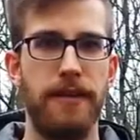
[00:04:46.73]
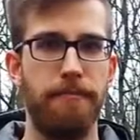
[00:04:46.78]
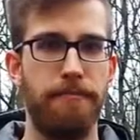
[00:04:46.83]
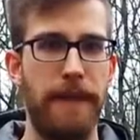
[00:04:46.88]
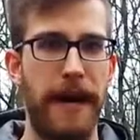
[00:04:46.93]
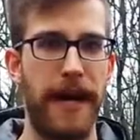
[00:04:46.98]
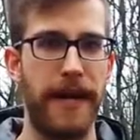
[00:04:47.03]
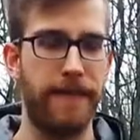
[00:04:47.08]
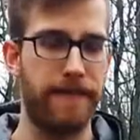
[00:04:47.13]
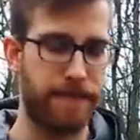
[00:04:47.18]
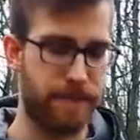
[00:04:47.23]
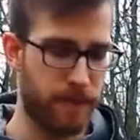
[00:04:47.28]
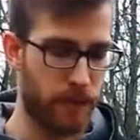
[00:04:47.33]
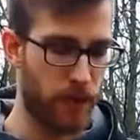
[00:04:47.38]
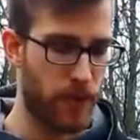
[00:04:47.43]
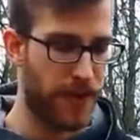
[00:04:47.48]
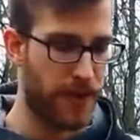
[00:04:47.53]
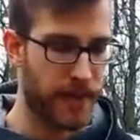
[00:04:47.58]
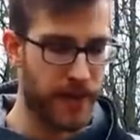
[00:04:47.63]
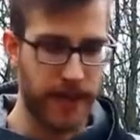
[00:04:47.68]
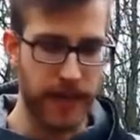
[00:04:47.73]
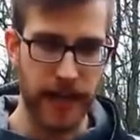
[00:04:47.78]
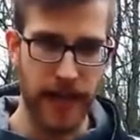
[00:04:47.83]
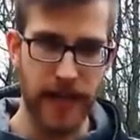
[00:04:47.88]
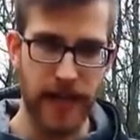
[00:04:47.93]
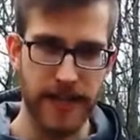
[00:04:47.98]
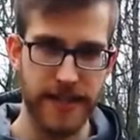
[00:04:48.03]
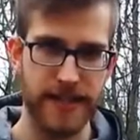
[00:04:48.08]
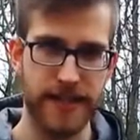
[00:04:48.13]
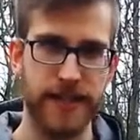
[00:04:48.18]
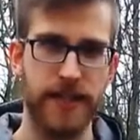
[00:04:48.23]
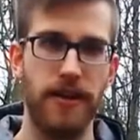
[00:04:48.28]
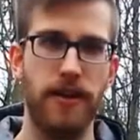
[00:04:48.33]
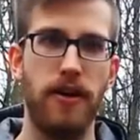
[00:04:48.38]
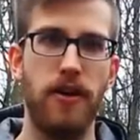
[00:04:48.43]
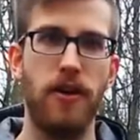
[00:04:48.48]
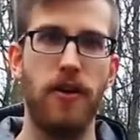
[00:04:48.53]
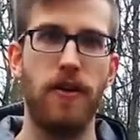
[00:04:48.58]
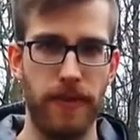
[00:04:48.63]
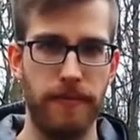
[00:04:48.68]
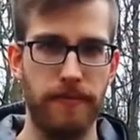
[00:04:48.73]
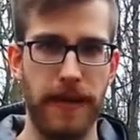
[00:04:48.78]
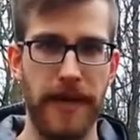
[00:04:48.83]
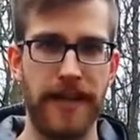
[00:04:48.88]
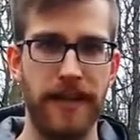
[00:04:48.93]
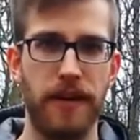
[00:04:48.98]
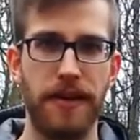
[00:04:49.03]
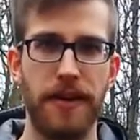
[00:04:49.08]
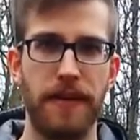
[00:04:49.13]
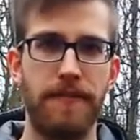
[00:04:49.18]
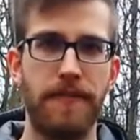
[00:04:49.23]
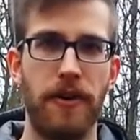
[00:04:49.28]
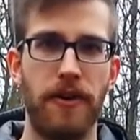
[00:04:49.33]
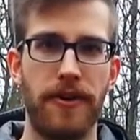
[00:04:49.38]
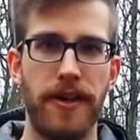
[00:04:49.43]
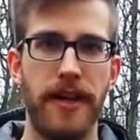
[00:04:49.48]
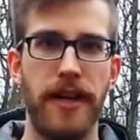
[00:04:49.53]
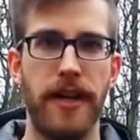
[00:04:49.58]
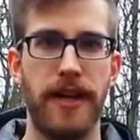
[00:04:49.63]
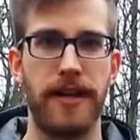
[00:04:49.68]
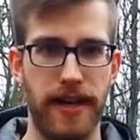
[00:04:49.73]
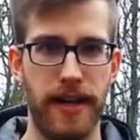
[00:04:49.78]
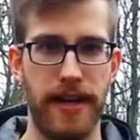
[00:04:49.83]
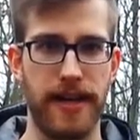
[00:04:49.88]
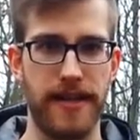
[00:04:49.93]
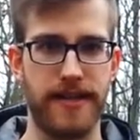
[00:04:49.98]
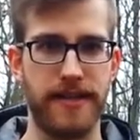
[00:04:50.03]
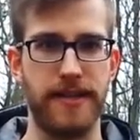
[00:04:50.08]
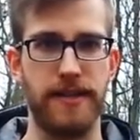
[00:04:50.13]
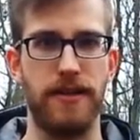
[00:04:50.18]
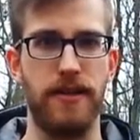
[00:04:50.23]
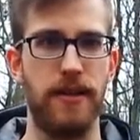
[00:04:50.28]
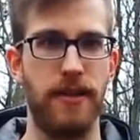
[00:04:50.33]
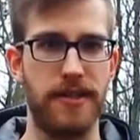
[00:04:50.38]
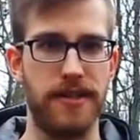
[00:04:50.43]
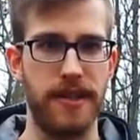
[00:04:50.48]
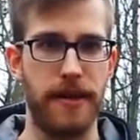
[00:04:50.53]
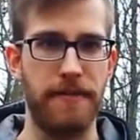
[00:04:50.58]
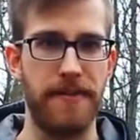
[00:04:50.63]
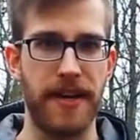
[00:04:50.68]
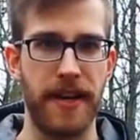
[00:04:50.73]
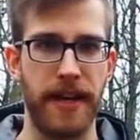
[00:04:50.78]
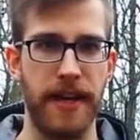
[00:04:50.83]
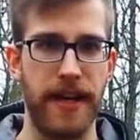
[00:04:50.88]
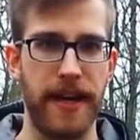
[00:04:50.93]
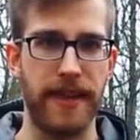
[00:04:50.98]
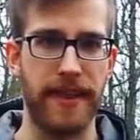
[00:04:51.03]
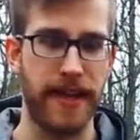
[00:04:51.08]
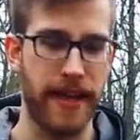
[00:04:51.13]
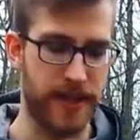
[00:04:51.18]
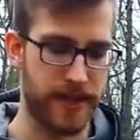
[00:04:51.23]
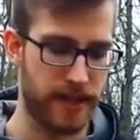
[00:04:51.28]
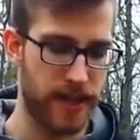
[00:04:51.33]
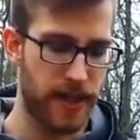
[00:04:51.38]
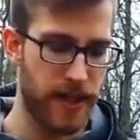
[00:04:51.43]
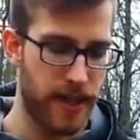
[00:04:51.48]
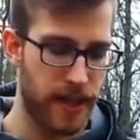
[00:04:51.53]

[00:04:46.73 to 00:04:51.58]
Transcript: made with a glass made out of Gorilla Glass or something like that.